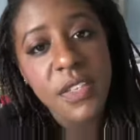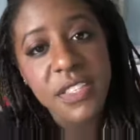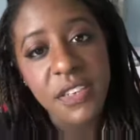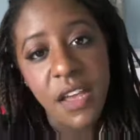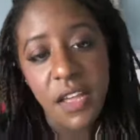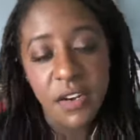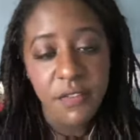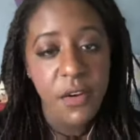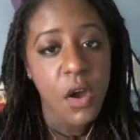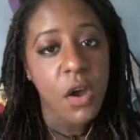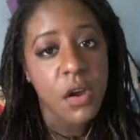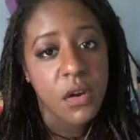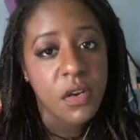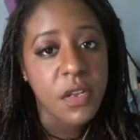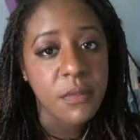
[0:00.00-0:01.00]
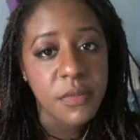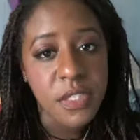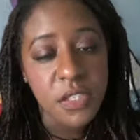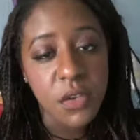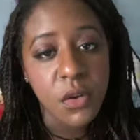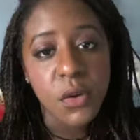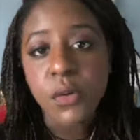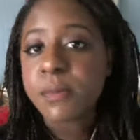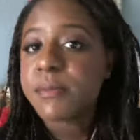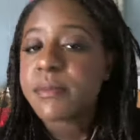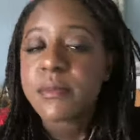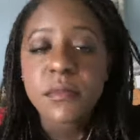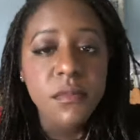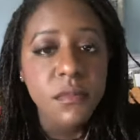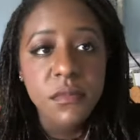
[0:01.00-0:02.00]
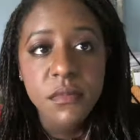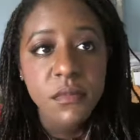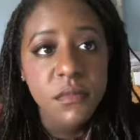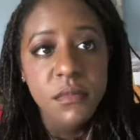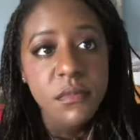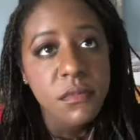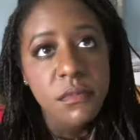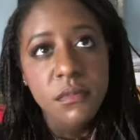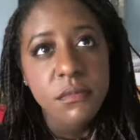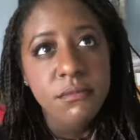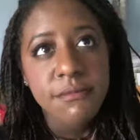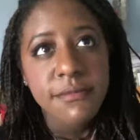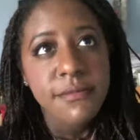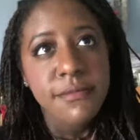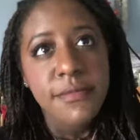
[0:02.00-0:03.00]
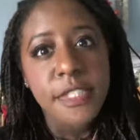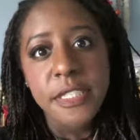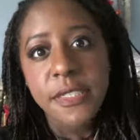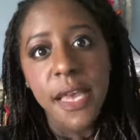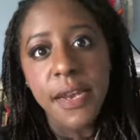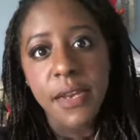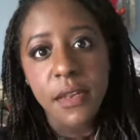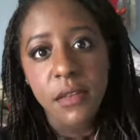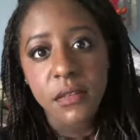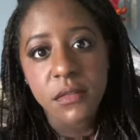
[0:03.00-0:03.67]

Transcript: it's kind of hard. I'm still deciding.